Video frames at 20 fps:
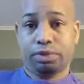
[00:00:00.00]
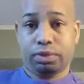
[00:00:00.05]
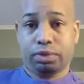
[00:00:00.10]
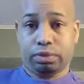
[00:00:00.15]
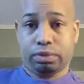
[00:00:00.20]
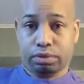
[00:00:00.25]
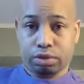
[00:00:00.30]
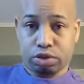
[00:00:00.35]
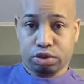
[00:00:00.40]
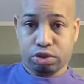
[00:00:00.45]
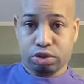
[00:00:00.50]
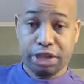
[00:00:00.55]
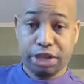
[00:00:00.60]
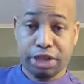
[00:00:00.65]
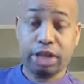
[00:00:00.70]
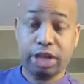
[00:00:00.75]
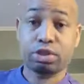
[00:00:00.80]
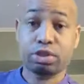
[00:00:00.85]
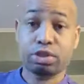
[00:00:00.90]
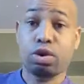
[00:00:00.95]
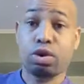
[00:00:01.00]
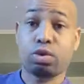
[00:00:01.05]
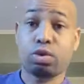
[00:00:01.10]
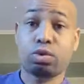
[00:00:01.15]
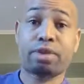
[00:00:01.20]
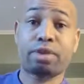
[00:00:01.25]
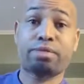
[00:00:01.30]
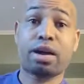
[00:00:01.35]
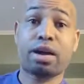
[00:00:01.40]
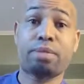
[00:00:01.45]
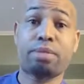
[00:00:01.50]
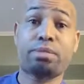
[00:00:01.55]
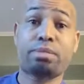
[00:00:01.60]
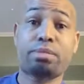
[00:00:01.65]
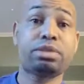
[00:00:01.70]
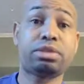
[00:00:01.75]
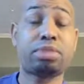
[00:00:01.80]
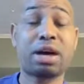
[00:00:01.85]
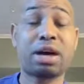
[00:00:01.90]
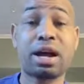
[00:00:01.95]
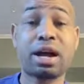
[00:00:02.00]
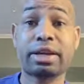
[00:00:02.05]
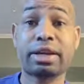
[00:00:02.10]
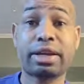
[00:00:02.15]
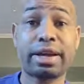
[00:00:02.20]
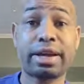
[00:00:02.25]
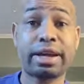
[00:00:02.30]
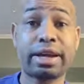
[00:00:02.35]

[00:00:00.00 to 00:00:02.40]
go check out the Heroic Vibration podcast.